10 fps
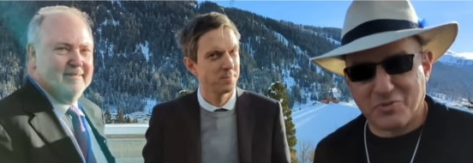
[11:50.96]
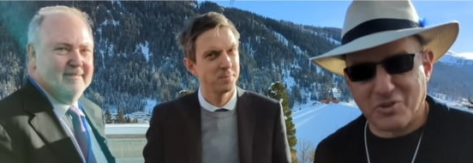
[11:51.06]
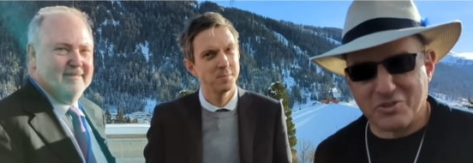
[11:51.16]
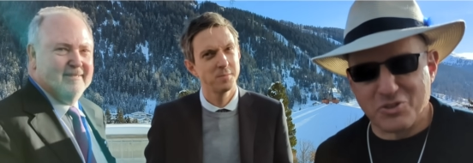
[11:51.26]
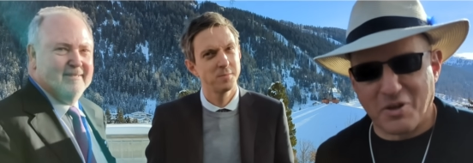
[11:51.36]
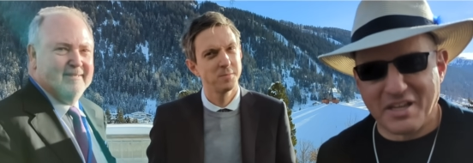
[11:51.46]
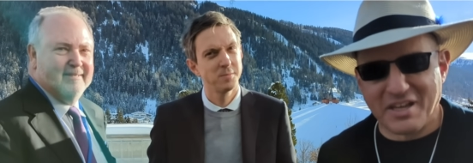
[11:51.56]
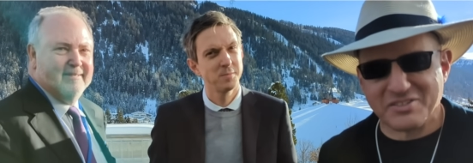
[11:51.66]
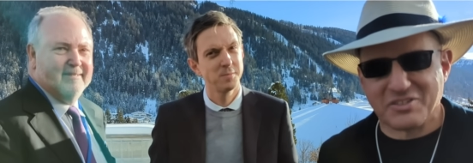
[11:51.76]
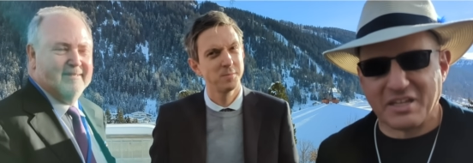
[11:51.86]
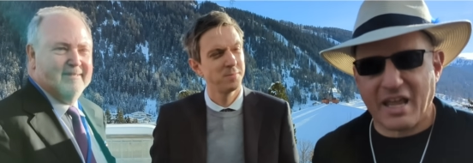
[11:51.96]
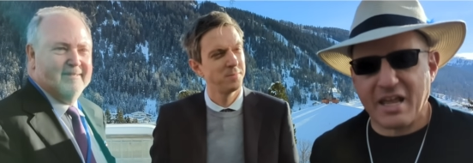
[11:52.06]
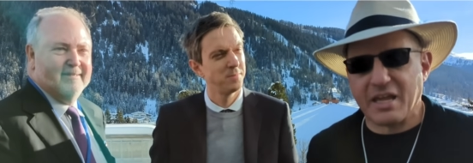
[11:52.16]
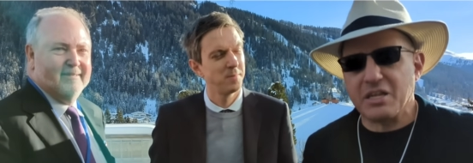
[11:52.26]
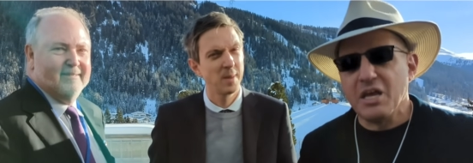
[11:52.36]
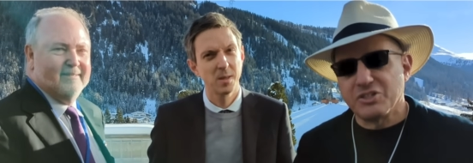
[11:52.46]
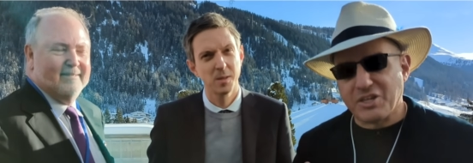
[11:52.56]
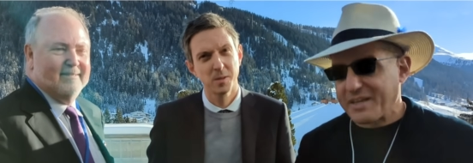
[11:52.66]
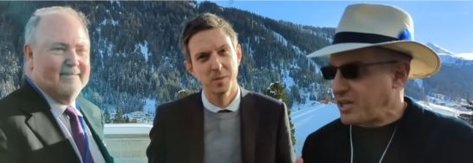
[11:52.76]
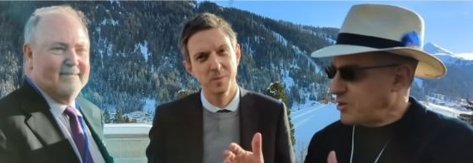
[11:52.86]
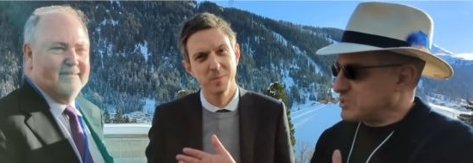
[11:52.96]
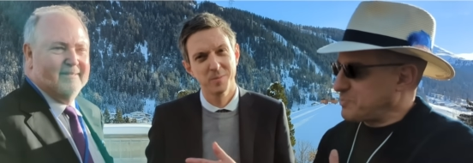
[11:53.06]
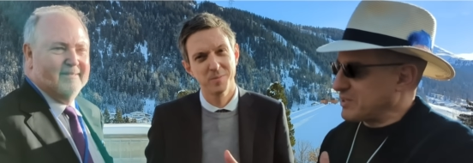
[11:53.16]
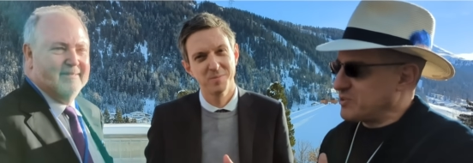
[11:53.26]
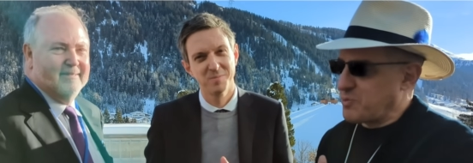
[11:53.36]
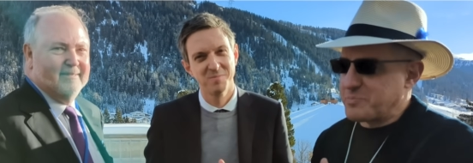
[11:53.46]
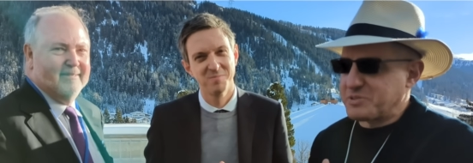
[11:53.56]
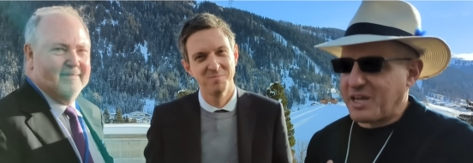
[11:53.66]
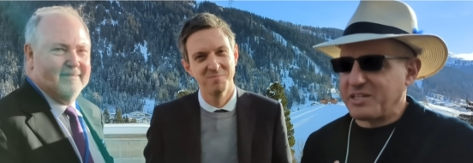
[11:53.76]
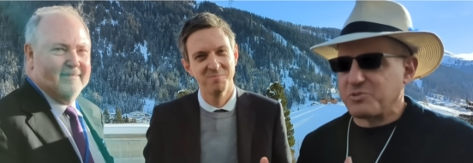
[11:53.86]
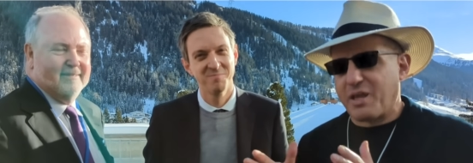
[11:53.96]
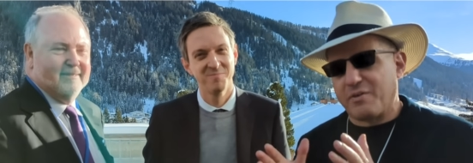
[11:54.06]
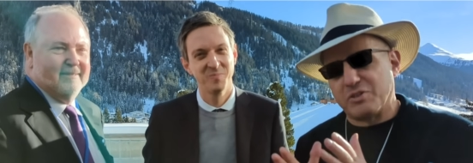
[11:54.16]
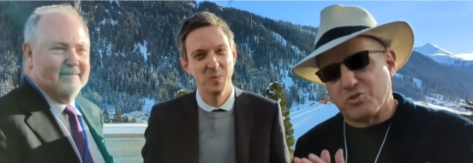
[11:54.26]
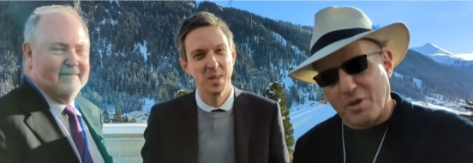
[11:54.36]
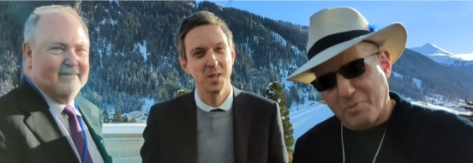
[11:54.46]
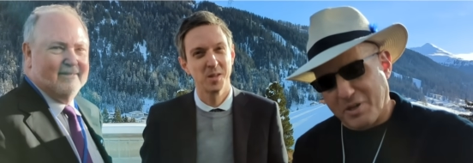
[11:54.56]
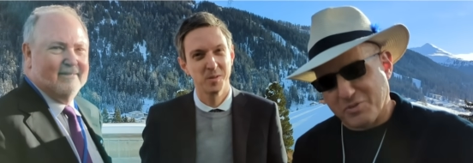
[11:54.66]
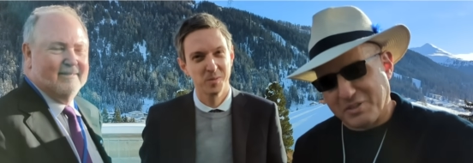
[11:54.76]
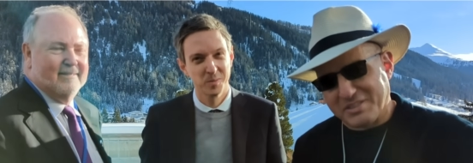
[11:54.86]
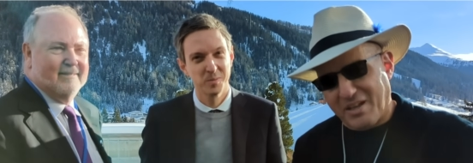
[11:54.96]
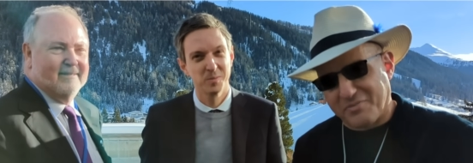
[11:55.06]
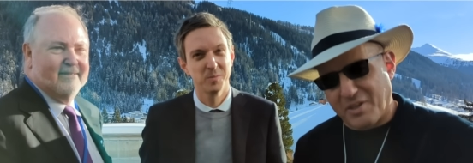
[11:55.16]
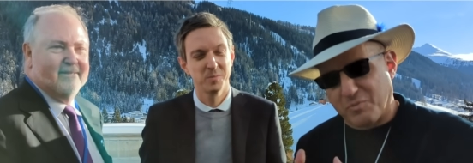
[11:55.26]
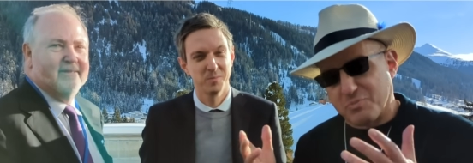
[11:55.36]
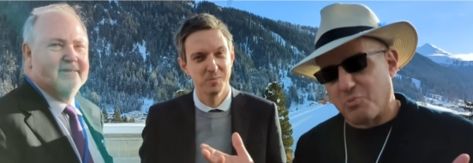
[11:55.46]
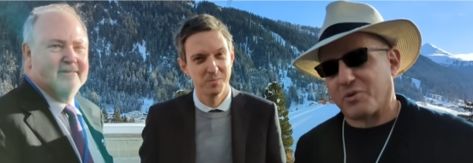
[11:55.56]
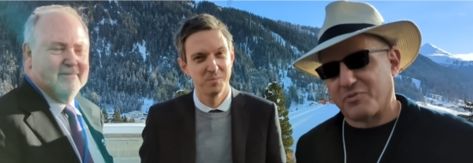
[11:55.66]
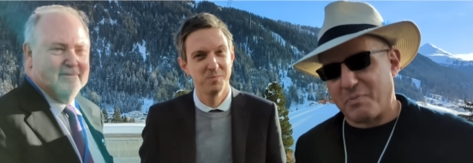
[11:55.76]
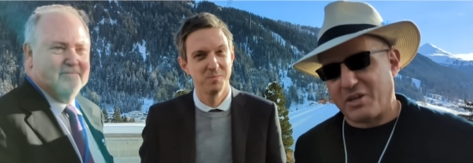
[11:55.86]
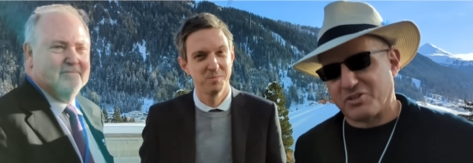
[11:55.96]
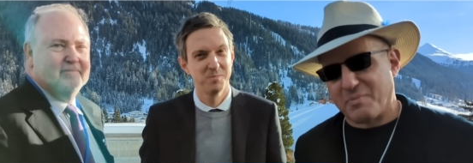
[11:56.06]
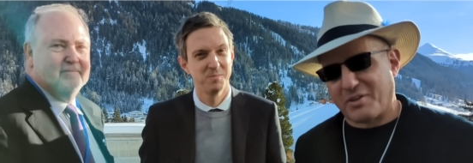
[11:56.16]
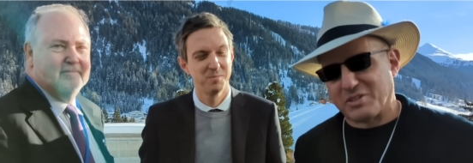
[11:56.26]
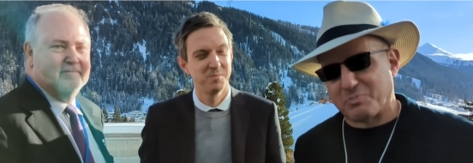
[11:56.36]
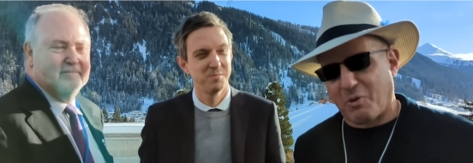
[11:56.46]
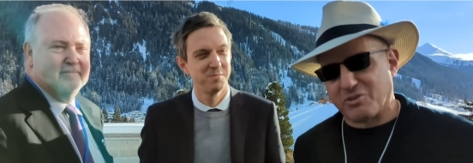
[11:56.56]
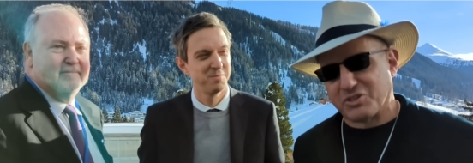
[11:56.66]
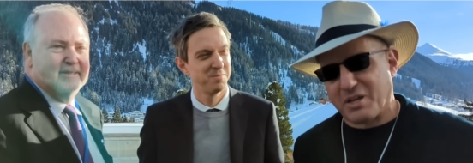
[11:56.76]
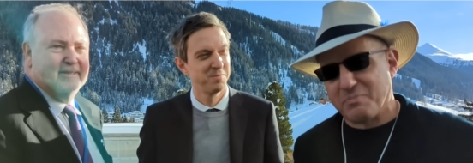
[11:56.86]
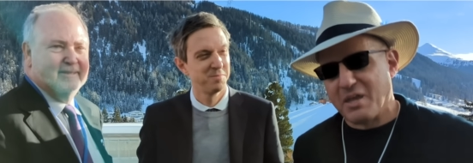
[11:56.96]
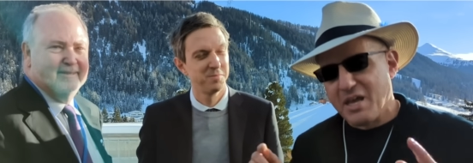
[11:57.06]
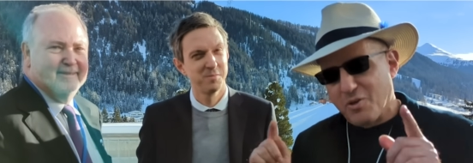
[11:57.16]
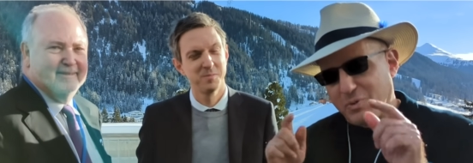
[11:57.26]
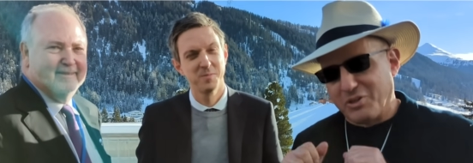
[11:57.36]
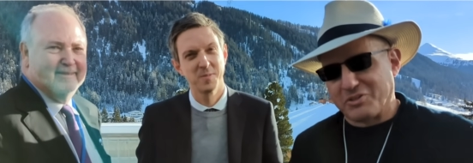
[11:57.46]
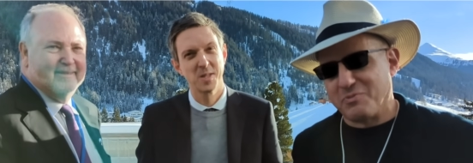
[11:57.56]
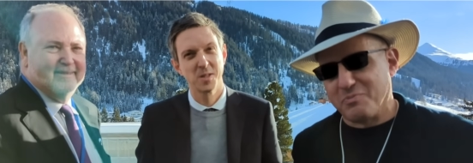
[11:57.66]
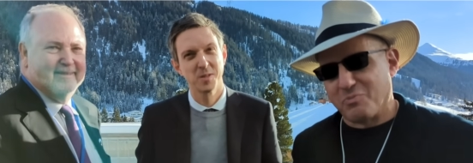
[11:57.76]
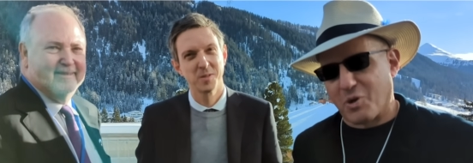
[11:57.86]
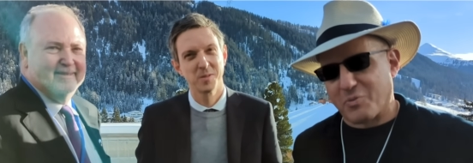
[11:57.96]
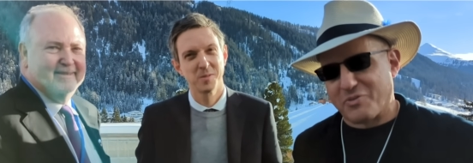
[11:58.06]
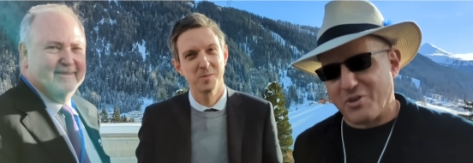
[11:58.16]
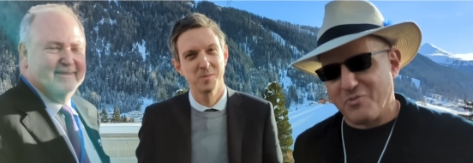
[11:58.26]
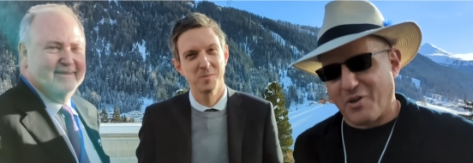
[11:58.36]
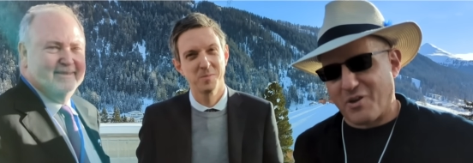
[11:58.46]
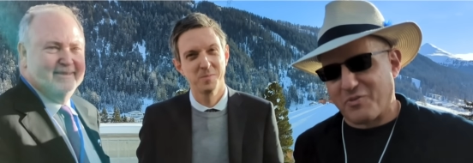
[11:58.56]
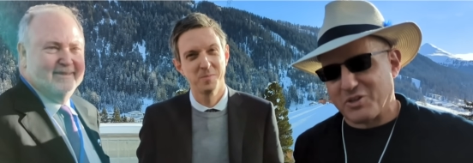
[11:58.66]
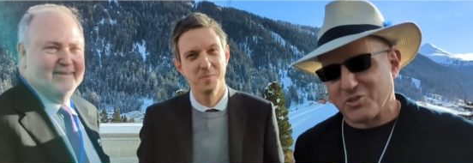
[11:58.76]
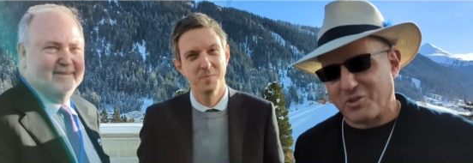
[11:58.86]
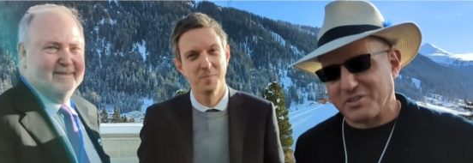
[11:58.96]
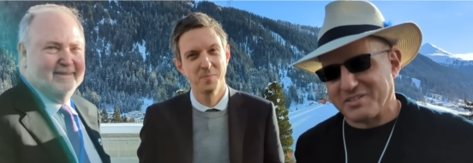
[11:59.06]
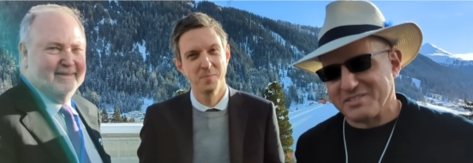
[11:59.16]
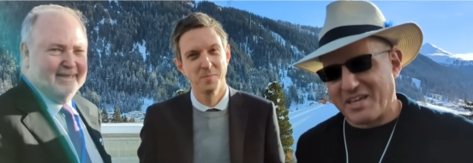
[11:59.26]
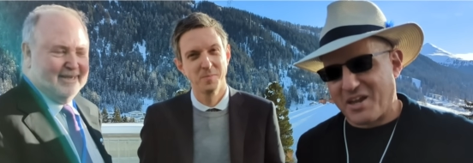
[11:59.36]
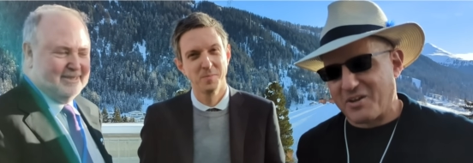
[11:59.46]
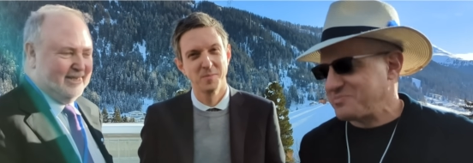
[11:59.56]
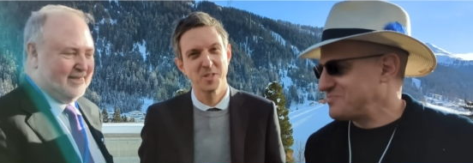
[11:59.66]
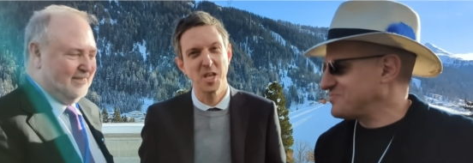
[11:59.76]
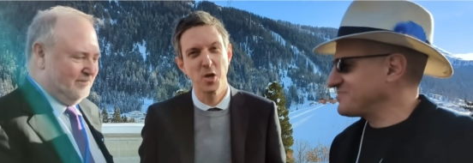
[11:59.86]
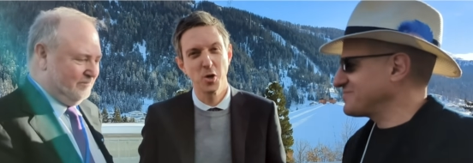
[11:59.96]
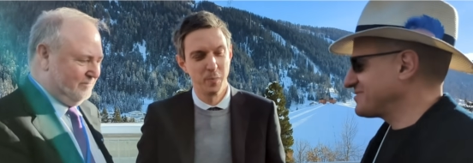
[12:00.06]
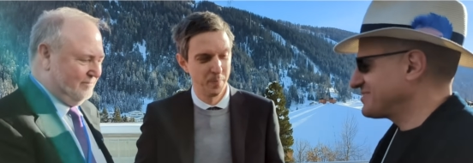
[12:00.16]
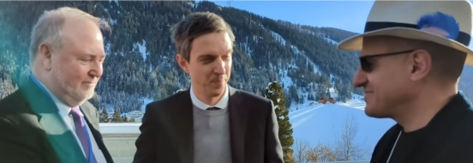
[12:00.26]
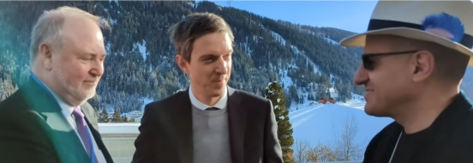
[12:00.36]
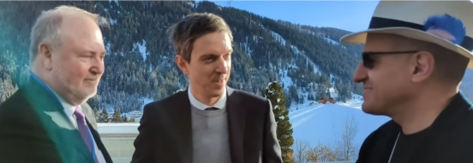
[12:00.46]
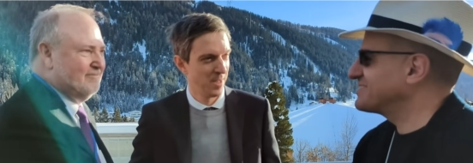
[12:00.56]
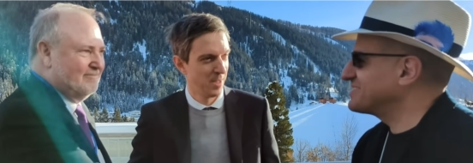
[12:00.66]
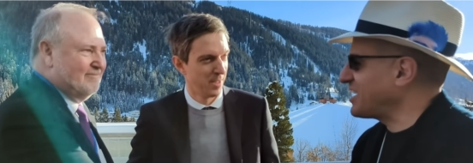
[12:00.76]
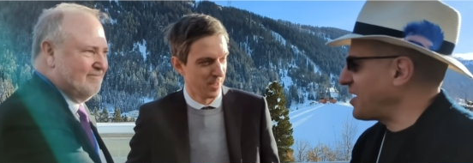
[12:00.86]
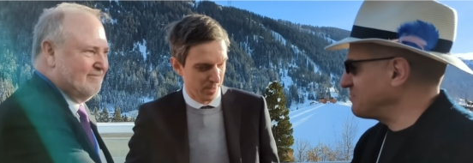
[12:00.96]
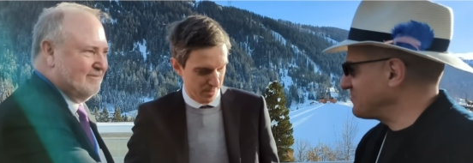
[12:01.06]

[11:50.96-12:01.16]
Speaker 1: for joining us today. And check out our respective websites. We have a joint press release out there with more information about this partnership. We look to work with you very, very shortly. Take Thanks, care. Jack. See you. Tom,